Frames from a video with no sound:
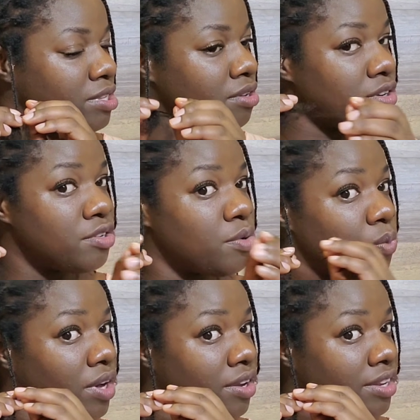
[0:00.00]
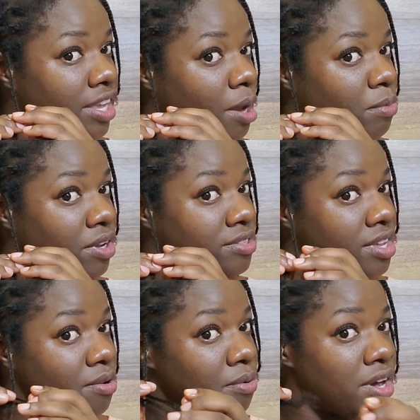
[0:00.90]
I'm just going to do one on camera
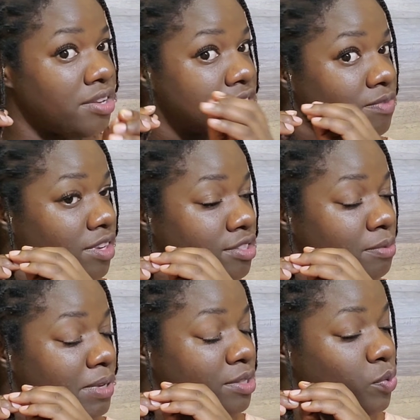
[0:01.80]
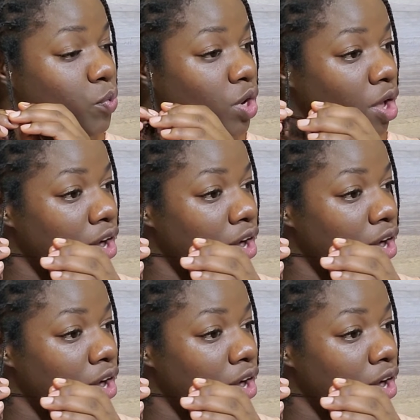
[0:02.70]
because I don't want this video to be too